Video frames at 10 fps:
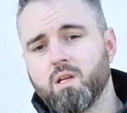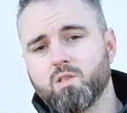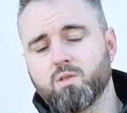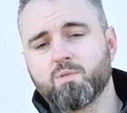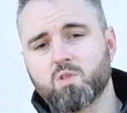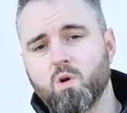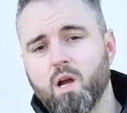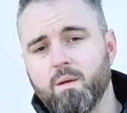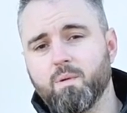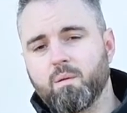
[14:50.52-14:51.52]

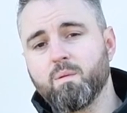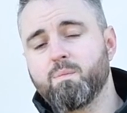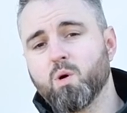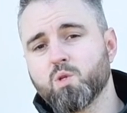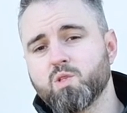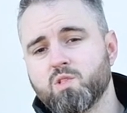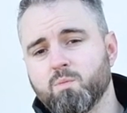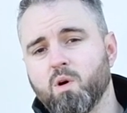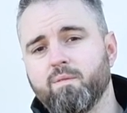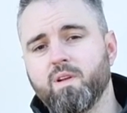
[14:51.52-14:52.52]
subscribe. I'm going to be posting some
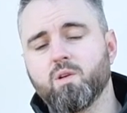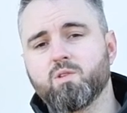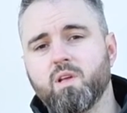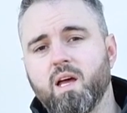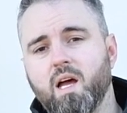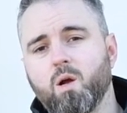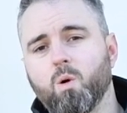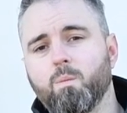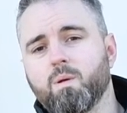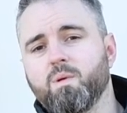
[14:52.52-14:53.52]
more videos that I
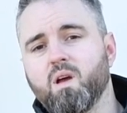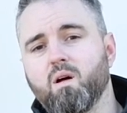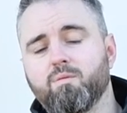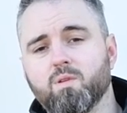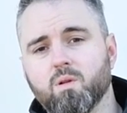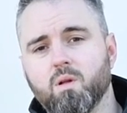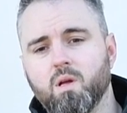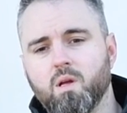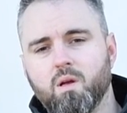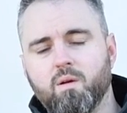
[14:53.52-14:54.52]
hope can be helpful
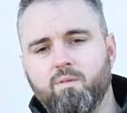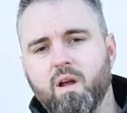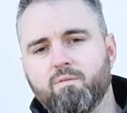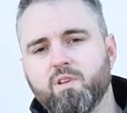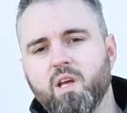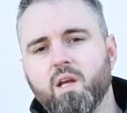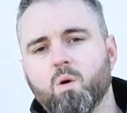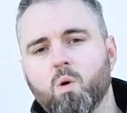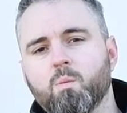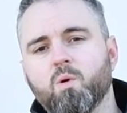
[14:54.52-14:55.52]
for everyday
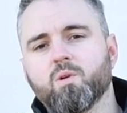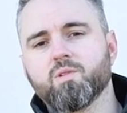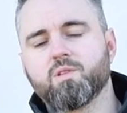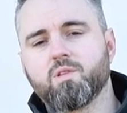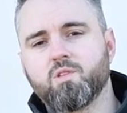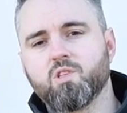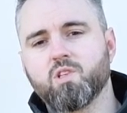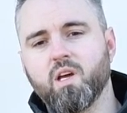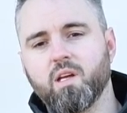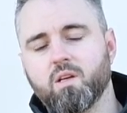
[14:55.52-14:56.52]
homeowners just
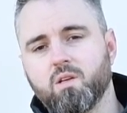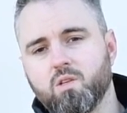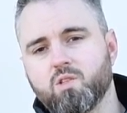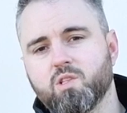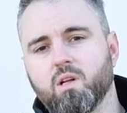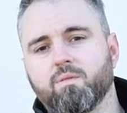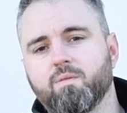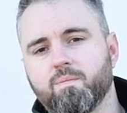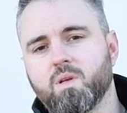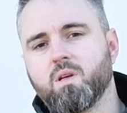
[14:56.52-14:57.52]
like yourself.
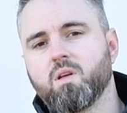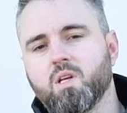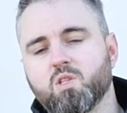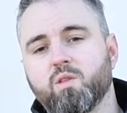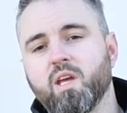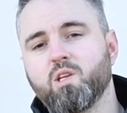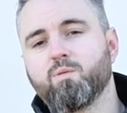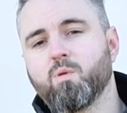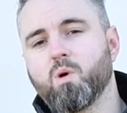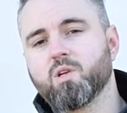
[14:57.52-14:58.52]
So thank you
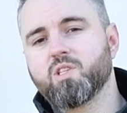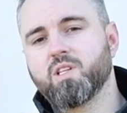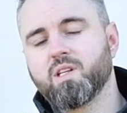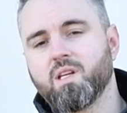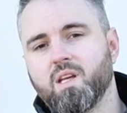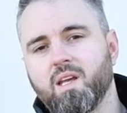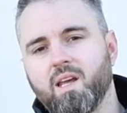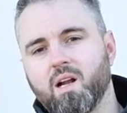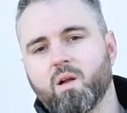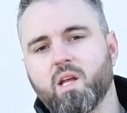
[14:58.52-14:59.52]
for watching.
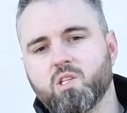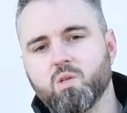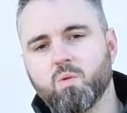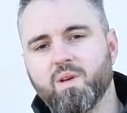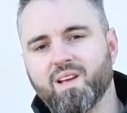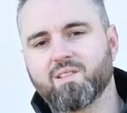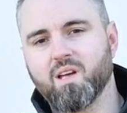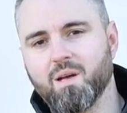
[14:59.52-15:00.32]
and I'll catch you next time.